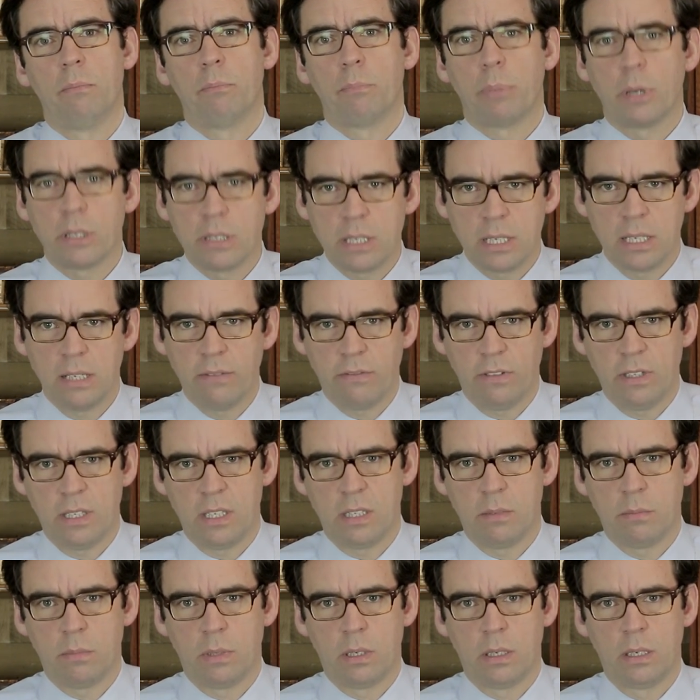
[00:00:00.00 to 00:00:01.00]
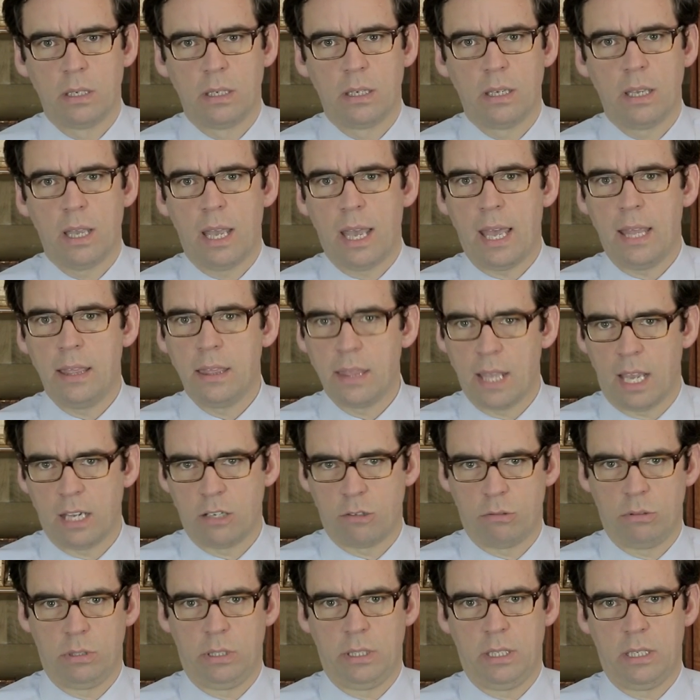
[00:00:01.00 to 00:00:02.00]
positivism and
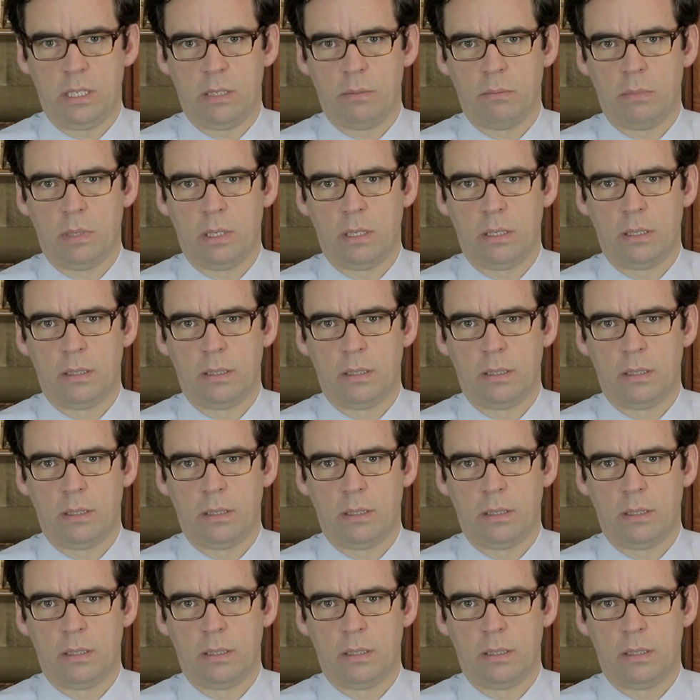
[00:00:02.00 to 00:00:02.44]
naturalism.